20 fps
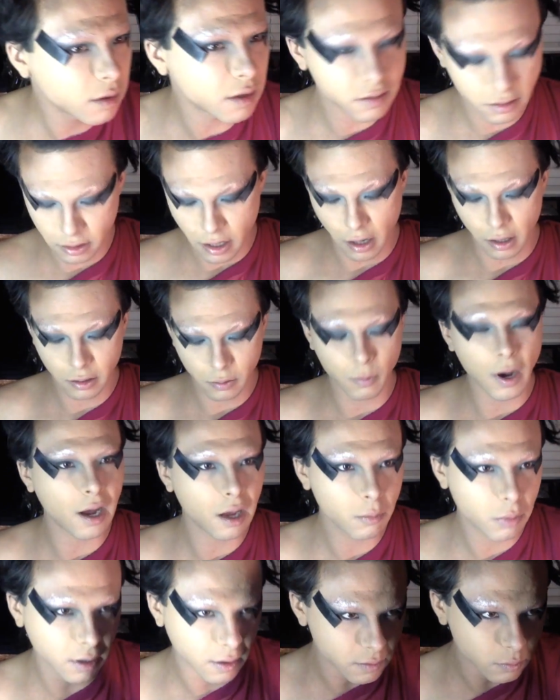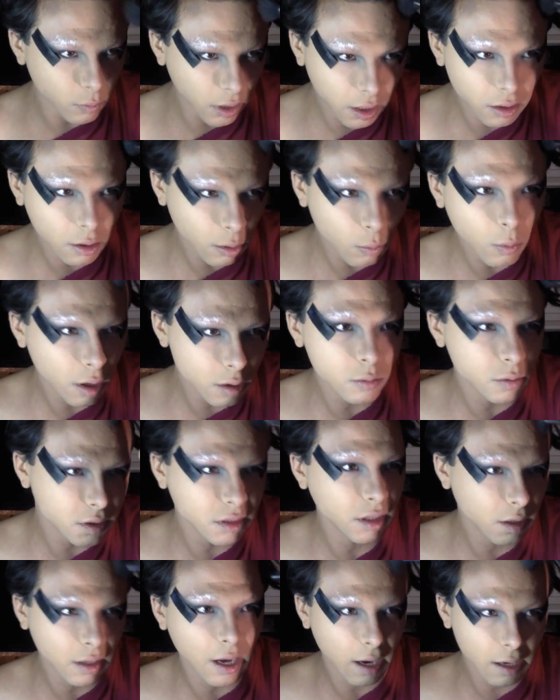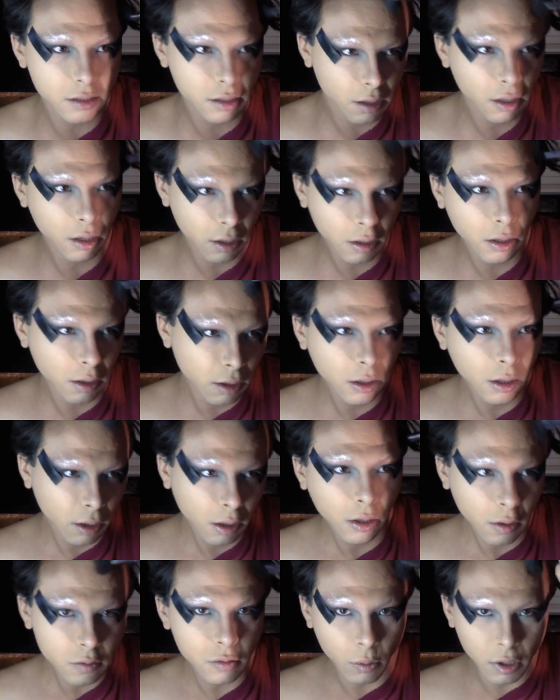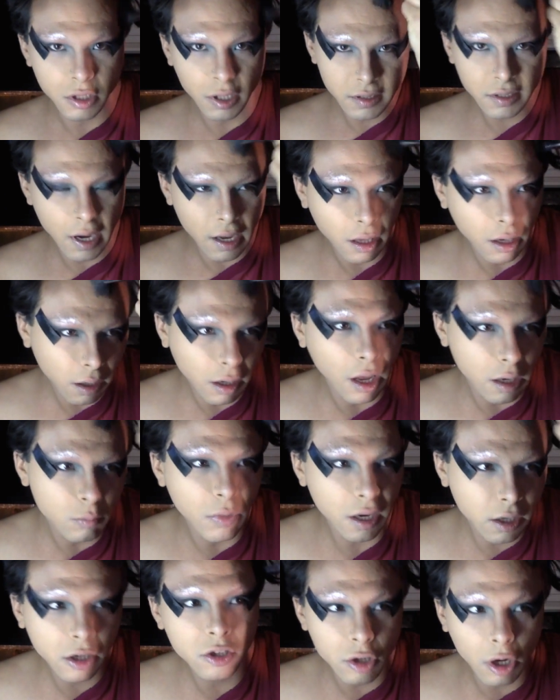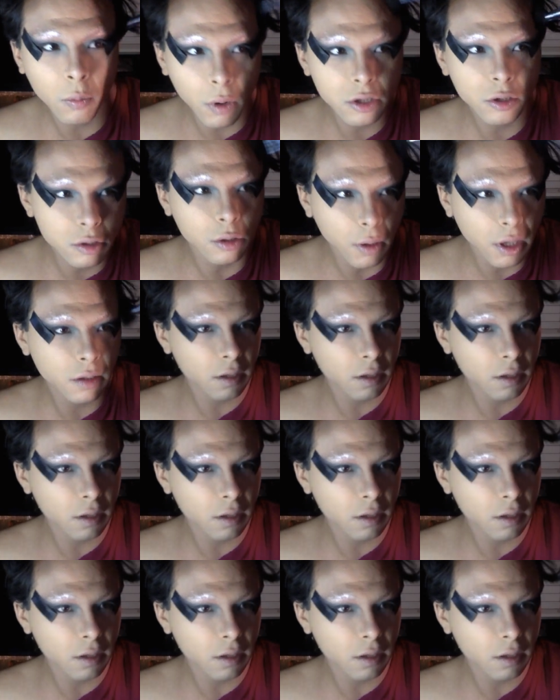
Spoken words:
this dark. Why? Because we don't want to see that. So we're just getting, and make sure when you're doing